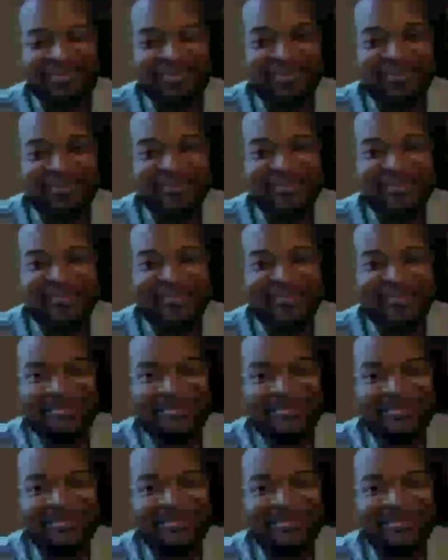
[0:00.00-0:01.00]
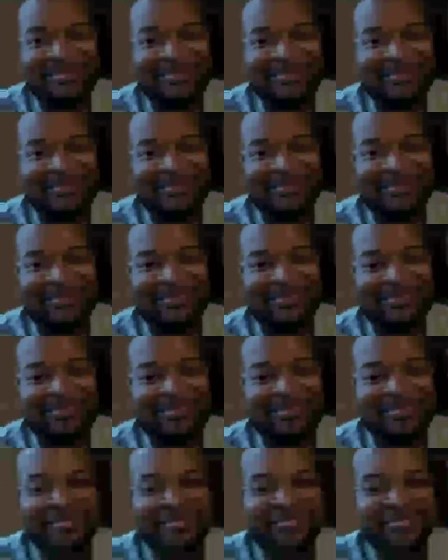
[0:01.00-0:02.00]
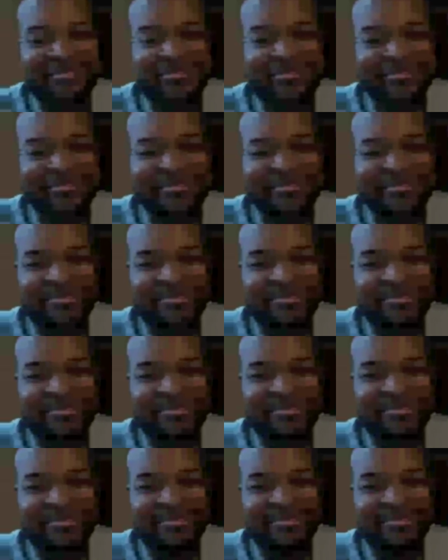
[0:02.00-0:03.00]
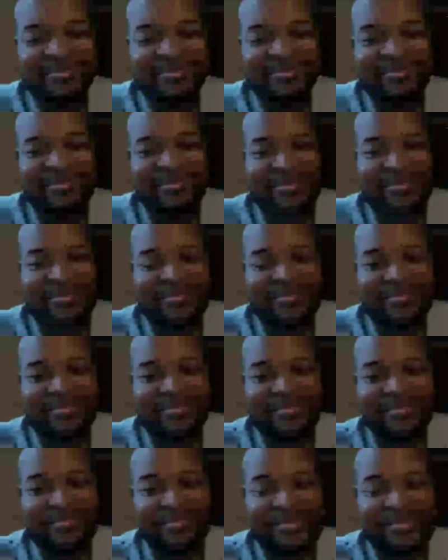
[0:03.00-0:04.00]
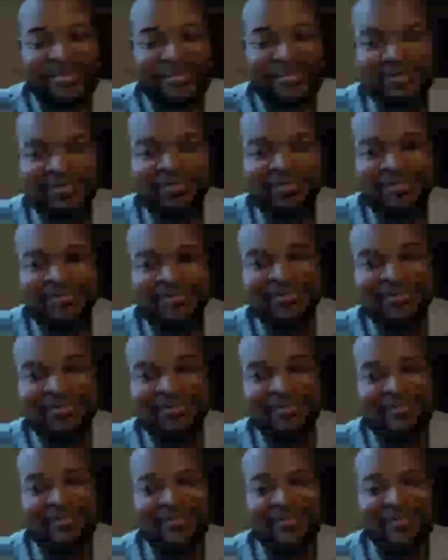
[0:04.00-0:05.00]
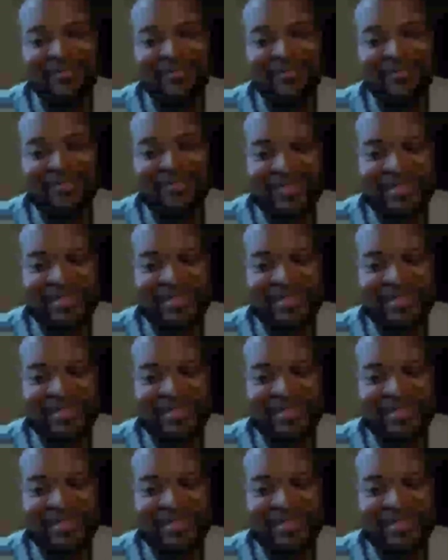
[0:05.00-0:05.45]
Mhm. Um, we're missing one that we that we haven't covered, but